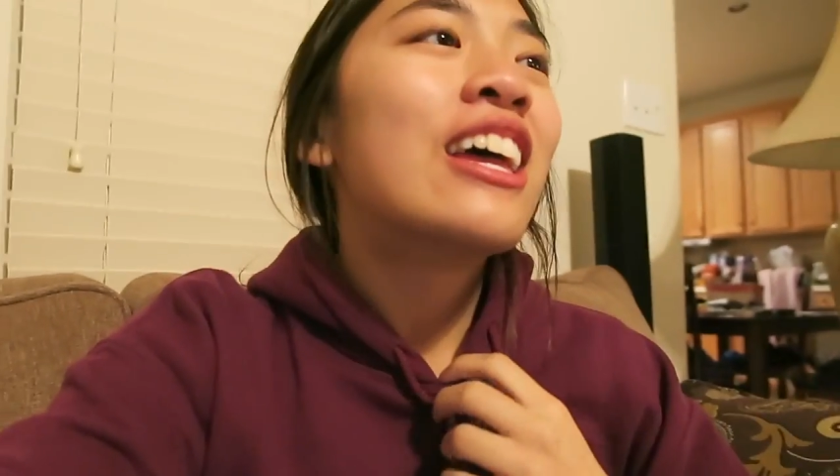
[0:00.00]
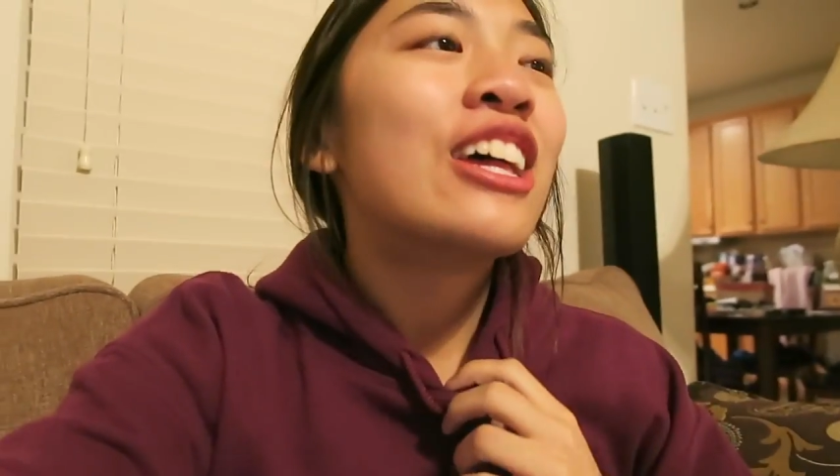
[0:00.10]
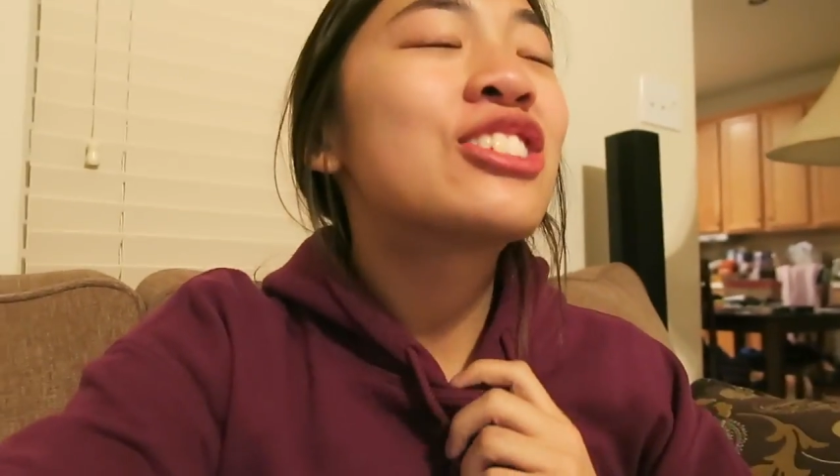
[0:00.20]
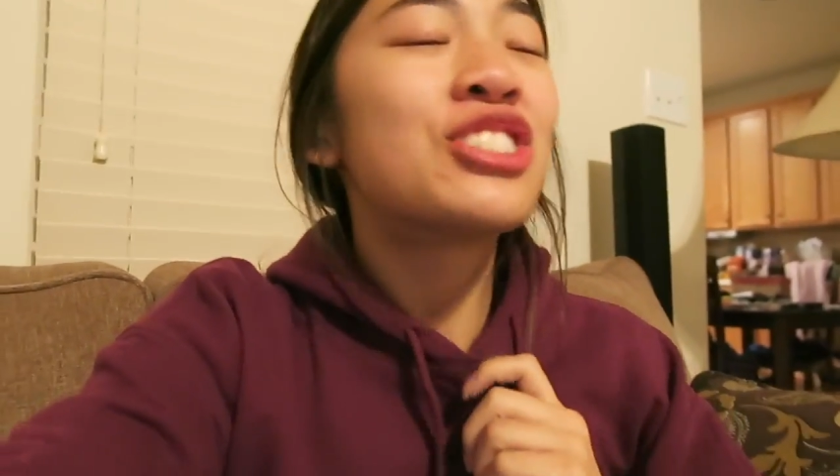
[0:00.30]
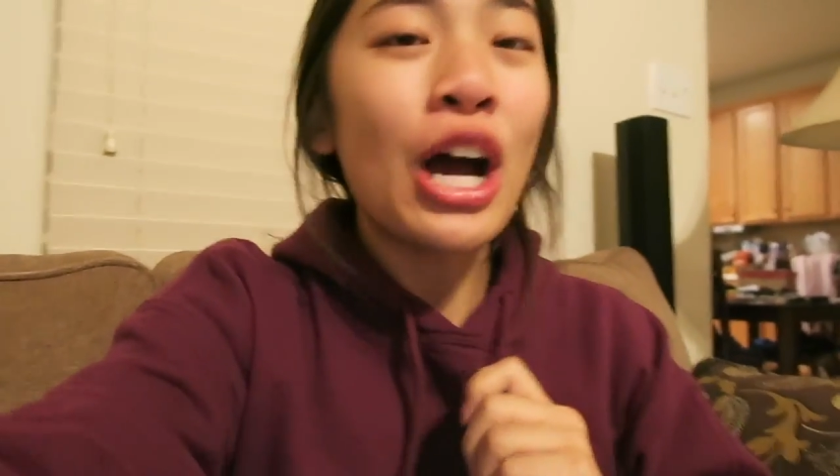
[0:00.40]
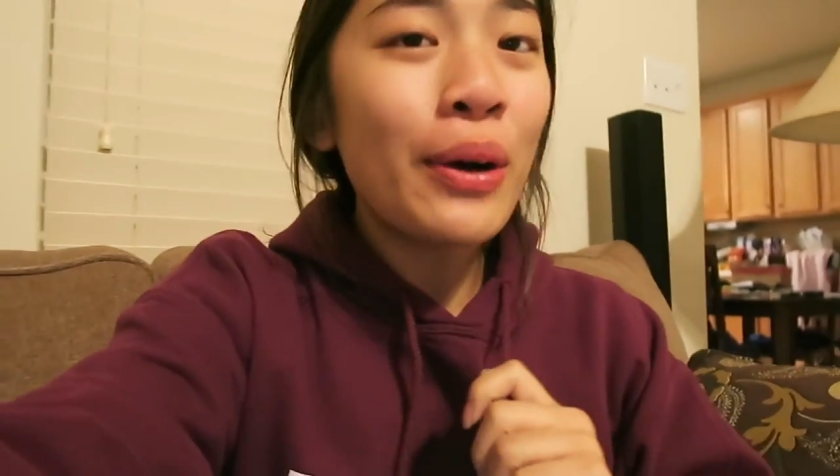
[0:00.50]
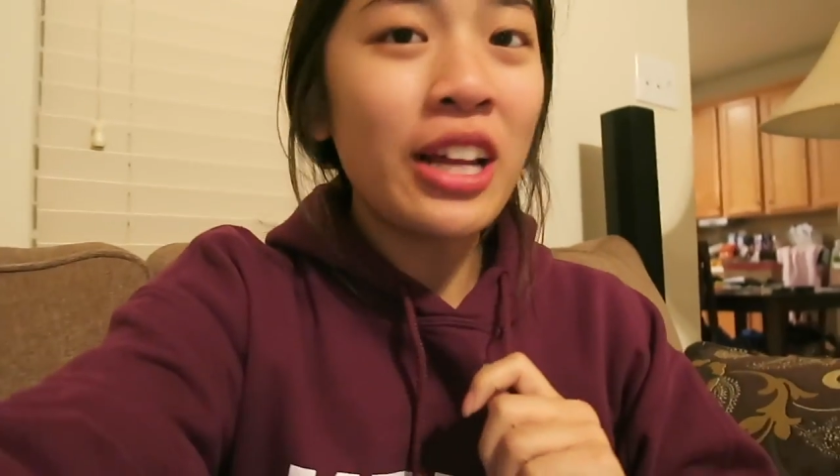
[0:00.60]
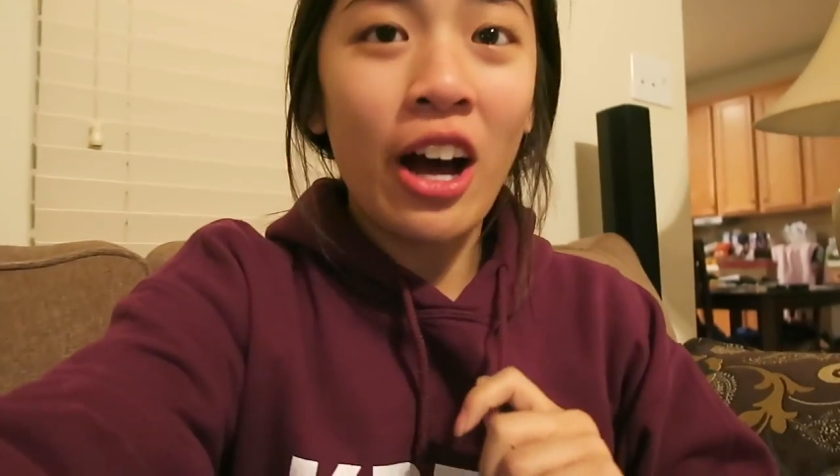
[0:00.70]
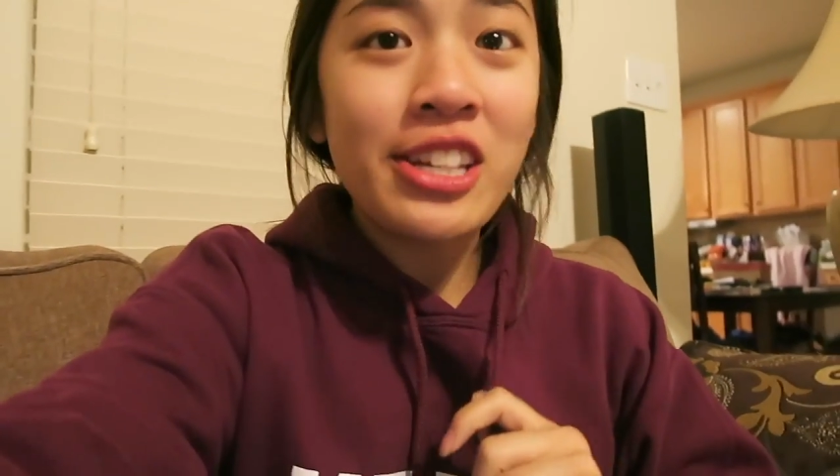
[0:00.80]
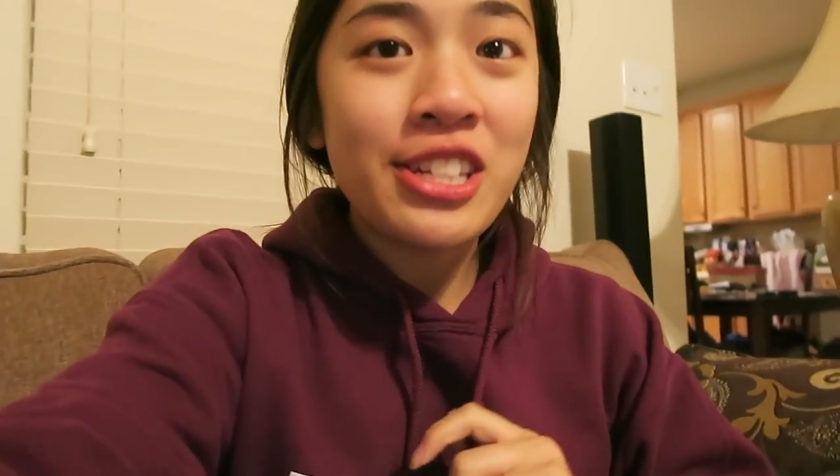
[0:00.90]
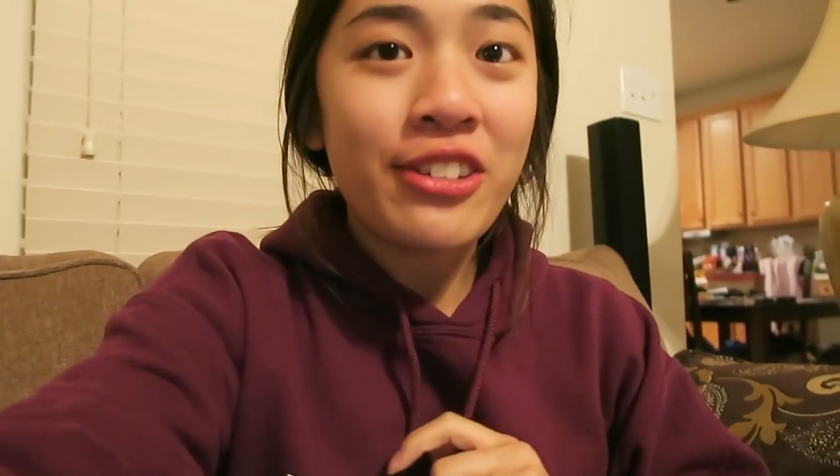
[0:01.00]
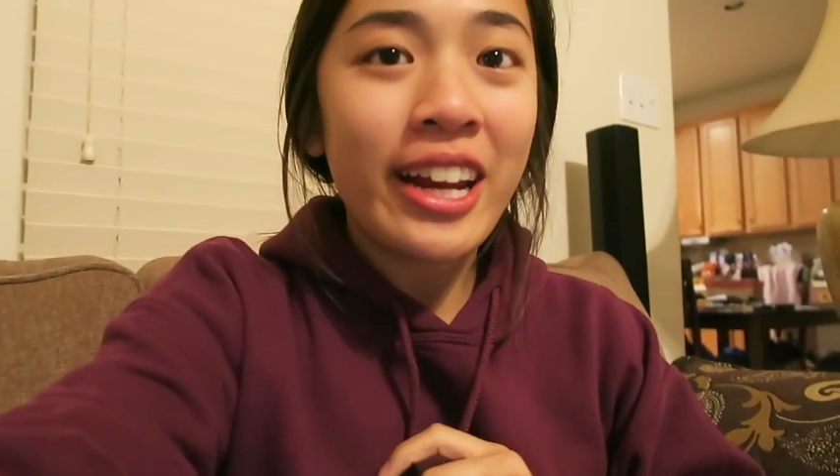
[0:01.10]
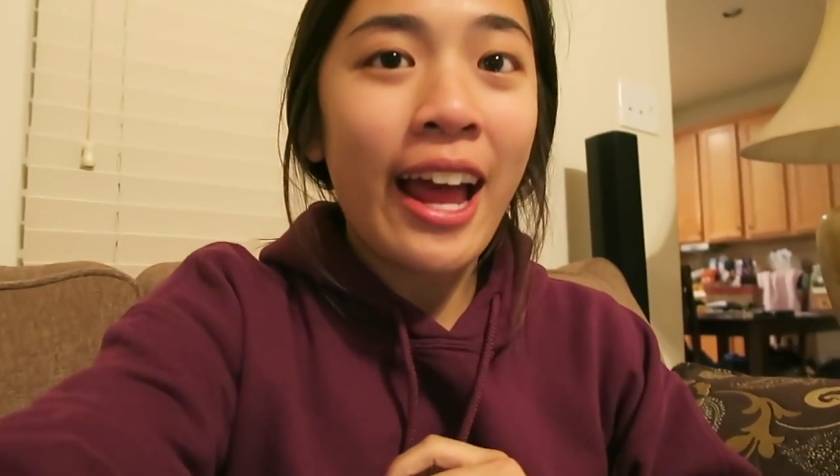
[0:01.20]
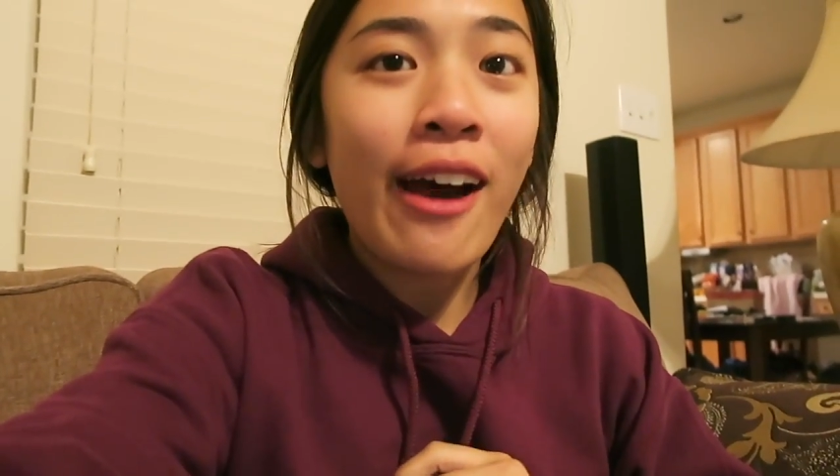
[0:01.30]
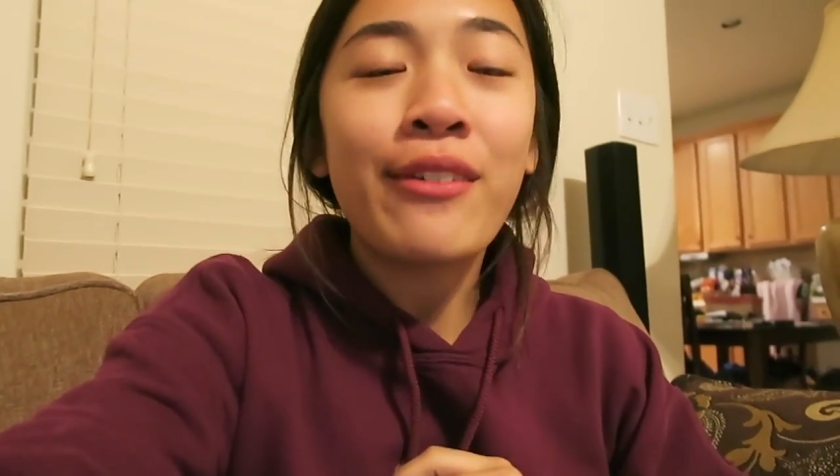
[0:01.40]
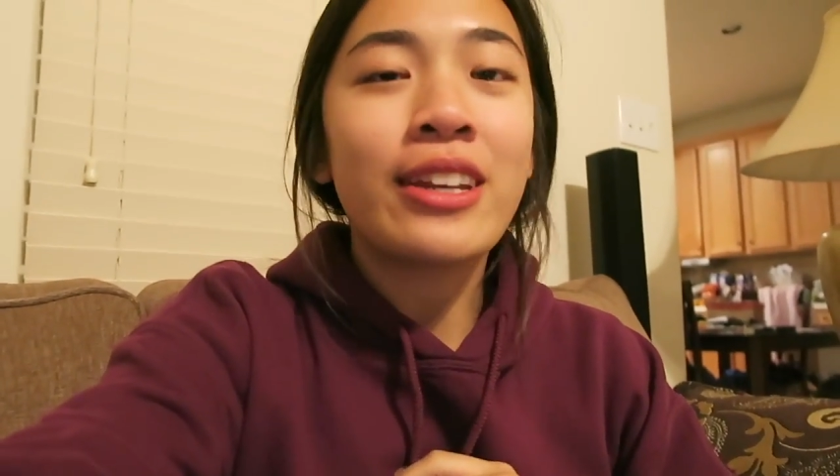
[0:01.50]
It's snowing in Austin right now.